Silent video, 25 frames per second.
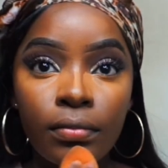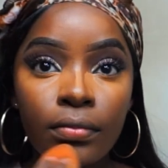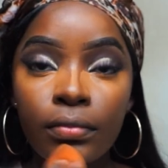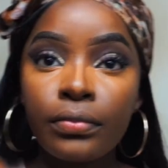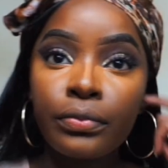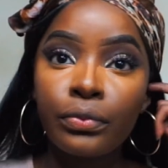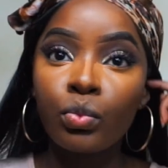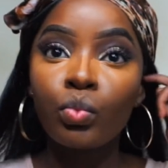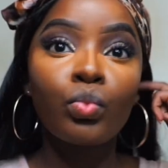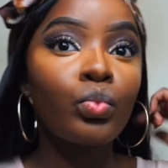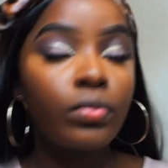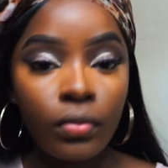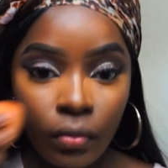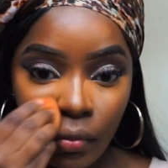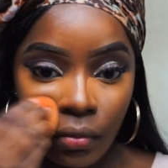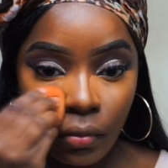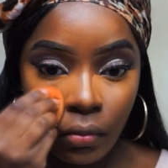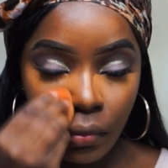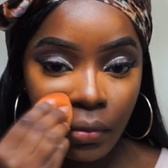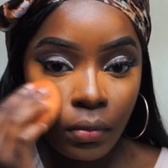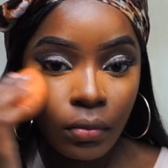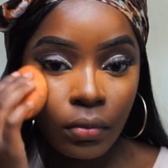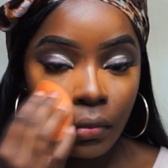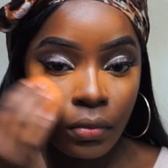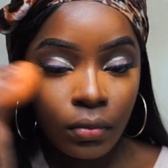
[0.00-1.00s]
Okay.
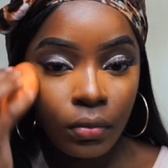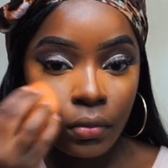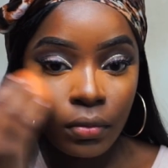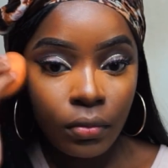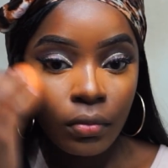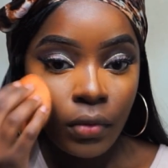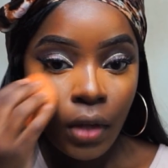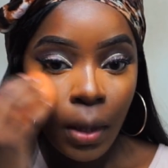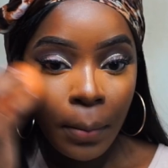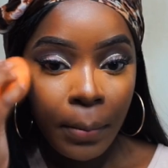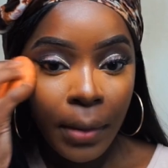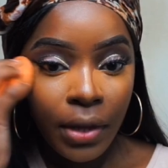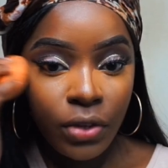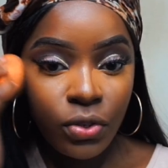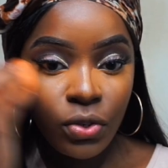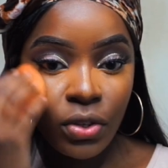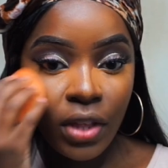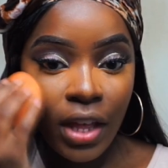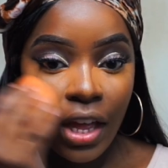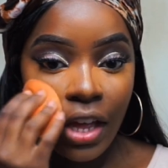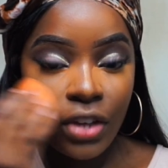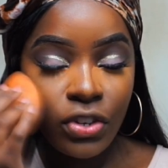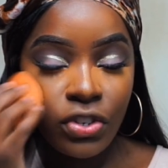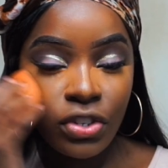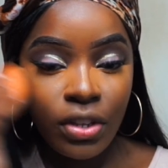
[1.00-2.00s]
Make sure
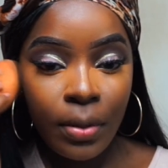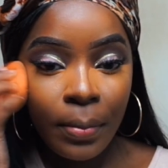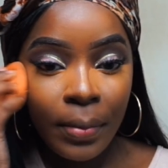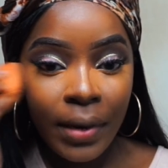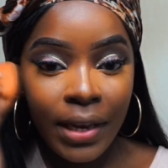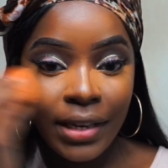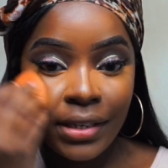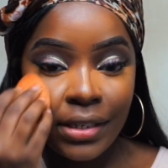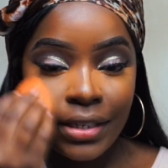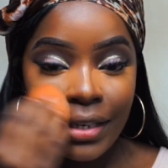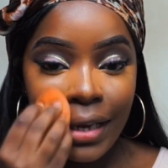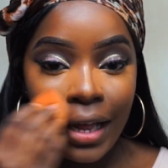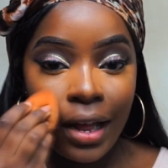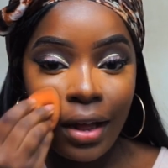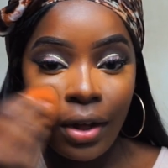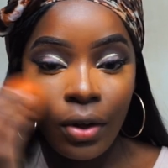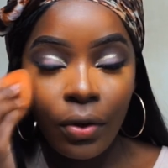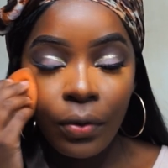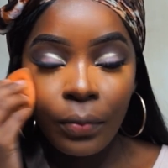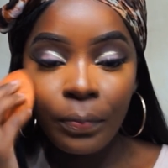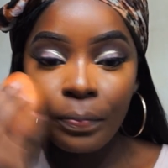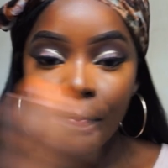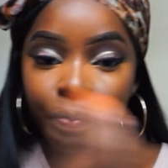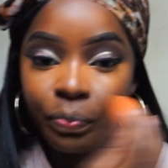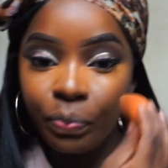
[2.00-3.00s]
the edges are blended
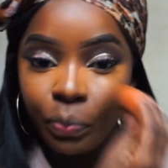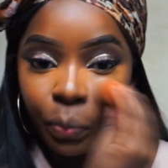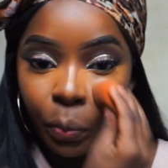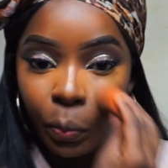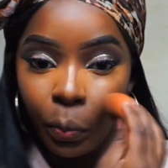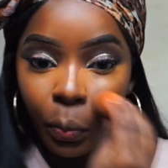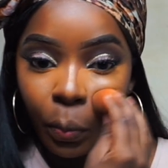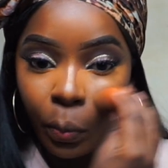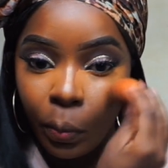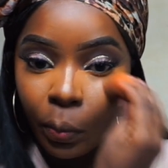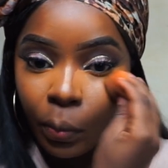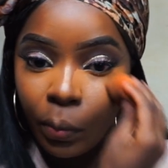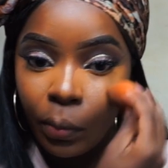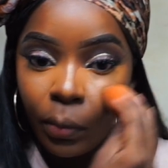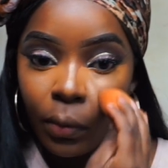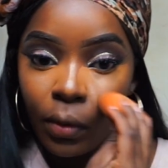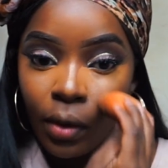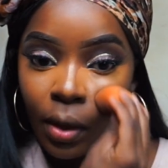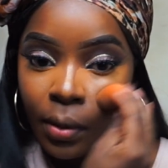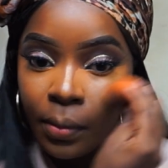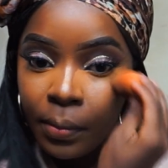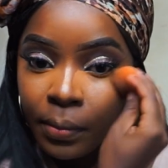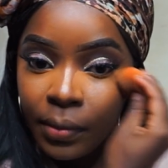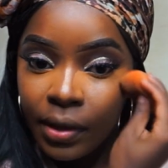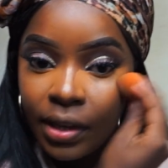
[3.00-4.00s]
out,
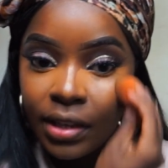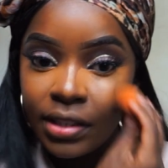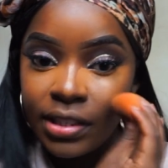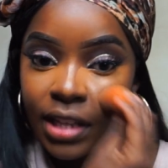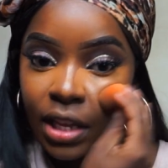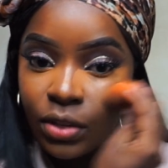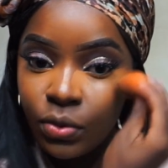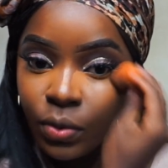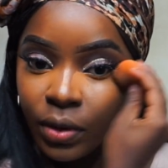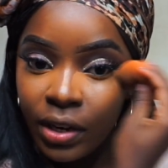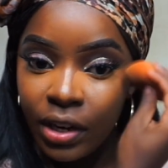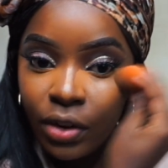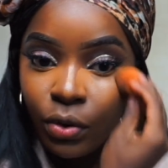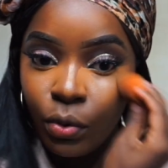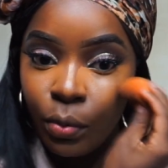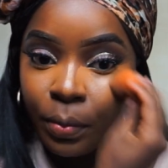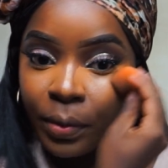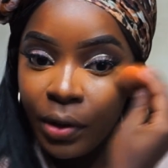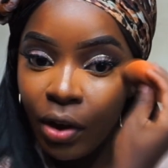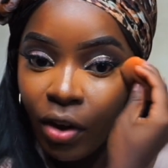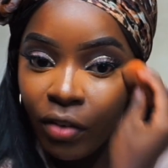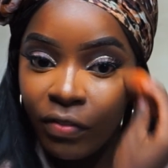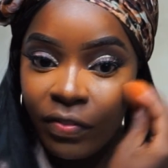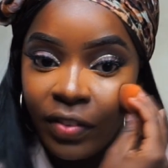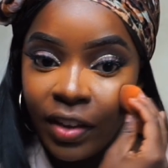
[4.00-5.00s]
because that's when it will
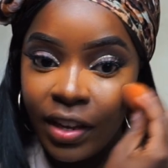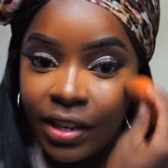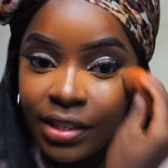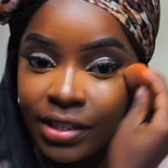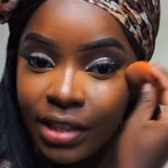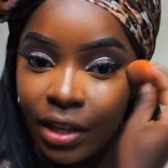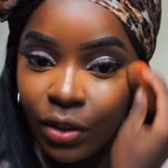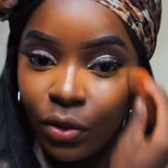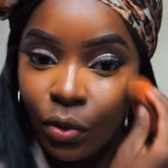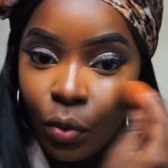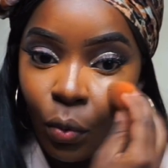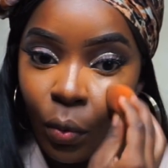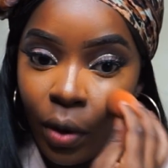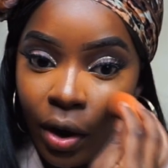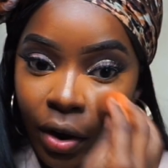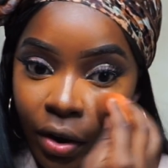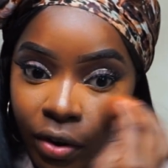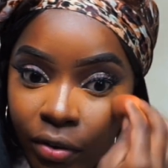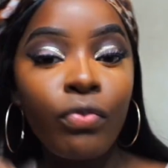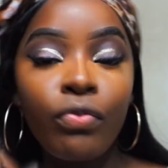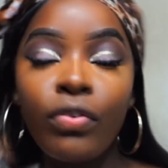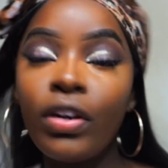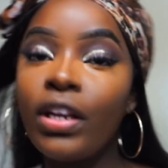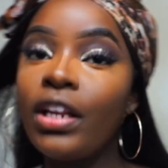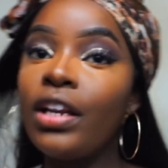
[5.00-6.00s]
be obvious that you're
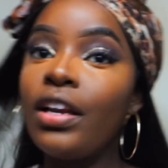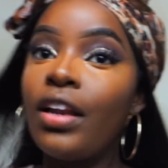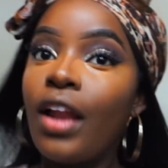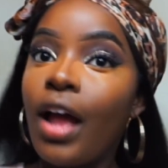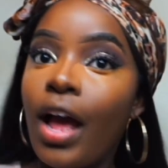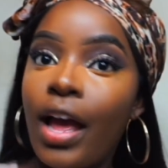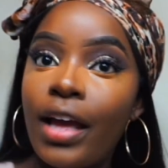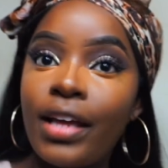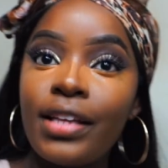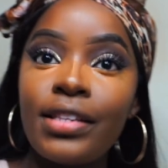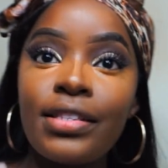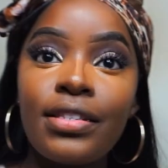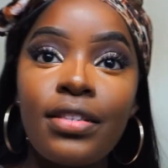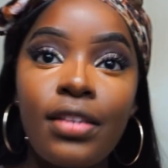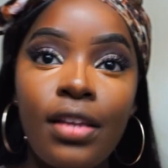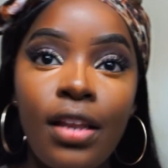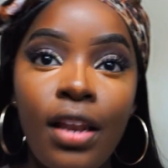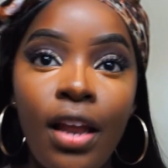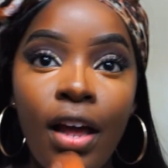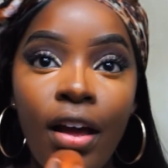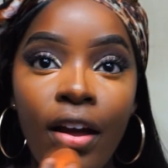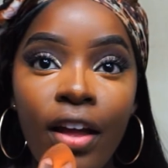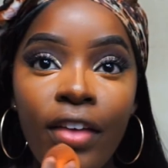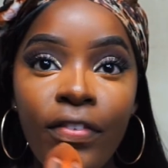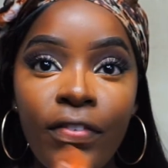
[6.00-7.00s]
wearing really light
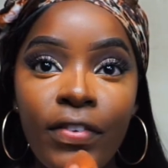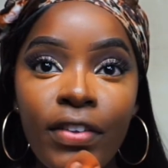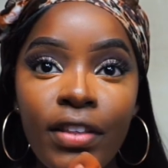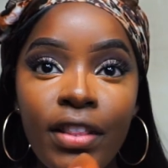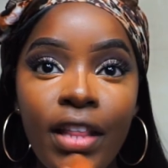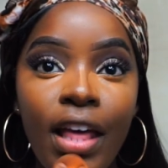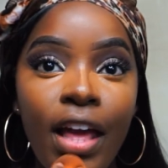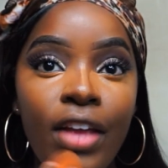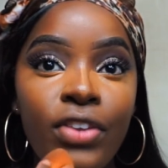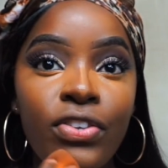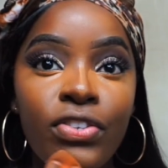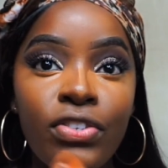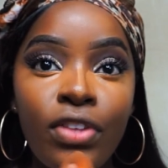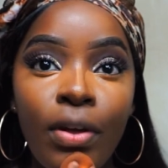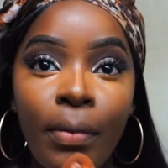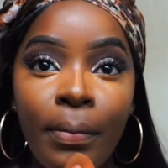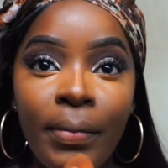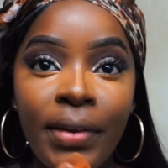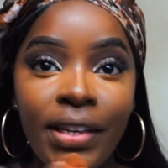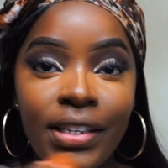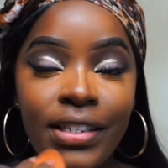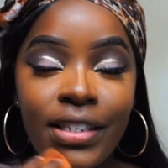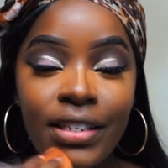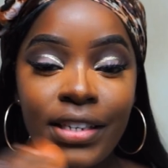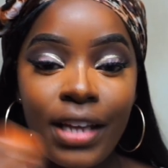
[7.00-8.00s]
concealer if the edges aren't
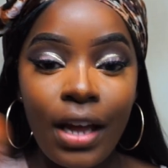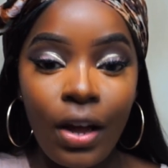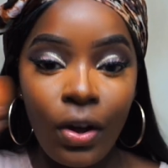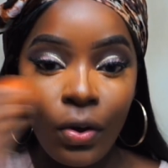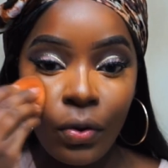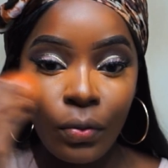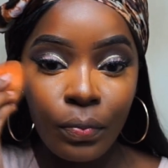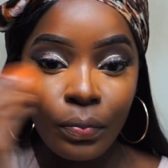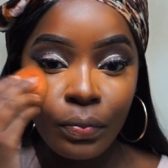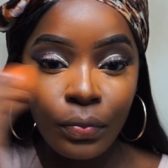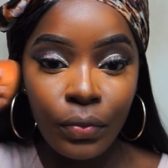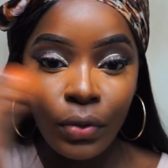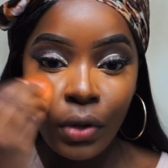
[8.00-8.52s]
blended out.